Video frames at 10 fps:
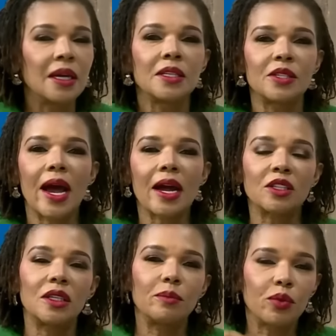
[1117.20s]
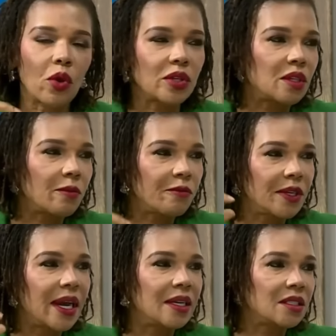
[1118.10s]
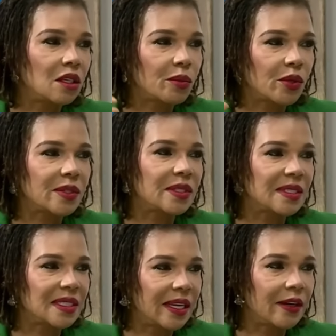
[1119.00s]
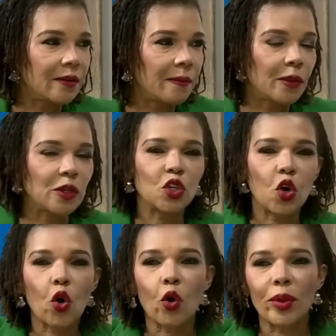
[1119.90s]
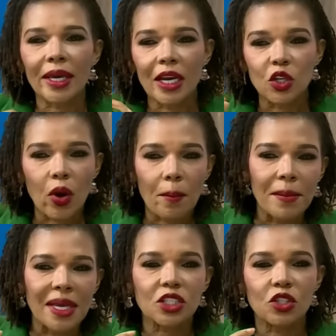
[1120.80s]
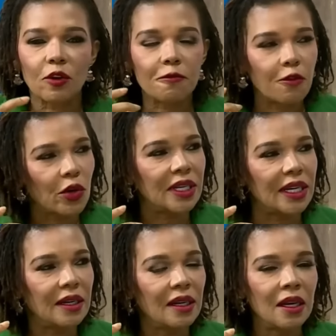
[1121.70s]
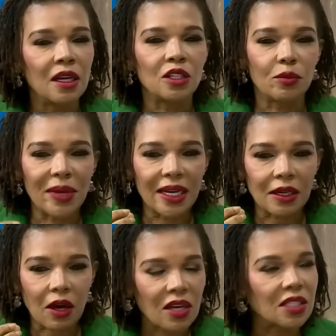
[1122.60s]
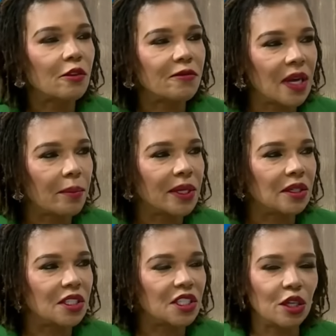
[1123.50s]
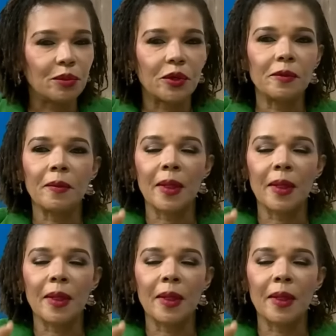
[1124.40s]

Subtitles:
So I actually brought some financial persons there to show how we can do a mixture of funding to make cost of capital cheaper